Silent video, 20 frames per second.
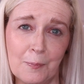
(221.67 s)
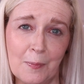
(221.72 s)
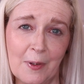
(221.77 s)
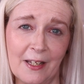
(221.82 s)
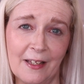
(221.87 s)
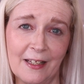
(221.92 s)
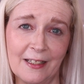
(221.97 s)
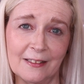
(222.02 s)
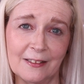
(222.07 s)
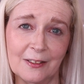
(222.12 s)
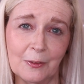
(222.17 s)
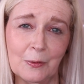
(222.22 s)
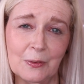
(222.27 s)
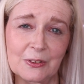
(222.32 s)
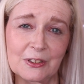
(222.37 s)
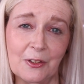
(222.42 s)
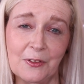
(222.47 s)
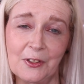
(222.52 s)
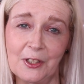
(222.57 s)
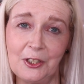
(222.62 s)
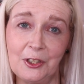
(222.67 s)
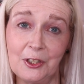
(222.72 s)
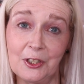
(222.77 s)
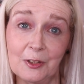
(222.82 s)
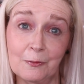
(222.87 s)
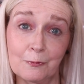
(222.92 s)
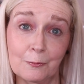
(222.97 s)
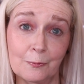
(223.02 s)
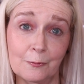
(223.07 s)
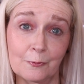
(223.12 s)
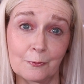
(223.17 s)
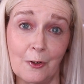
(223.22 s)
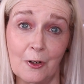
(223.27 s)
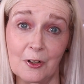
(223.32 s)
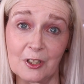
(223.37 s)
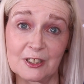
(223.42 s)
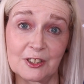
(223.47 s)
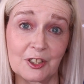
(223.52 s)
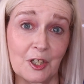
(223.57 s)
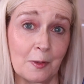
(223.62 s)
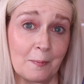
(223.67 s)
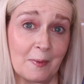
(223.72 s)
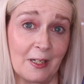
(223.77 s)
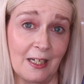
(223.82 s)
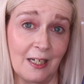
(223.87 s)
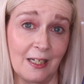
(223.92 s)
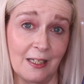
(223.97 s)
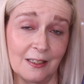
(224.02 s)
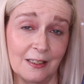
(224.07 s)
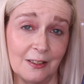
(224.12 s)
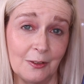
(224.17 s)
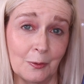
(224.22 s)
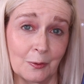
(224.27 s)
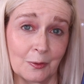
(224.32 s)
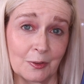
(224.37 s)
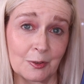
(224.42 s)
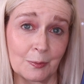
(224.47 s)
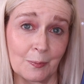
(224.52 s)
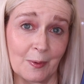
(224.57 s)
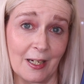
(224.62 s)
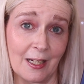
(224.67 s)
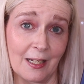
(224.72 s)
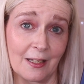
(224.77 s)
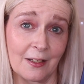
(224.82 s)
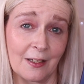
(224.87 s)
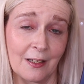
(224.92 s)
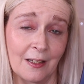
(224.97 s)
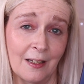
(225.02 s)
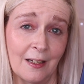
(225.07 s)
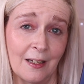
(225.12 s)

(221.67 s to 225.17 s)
but also that you can rock so many looks with,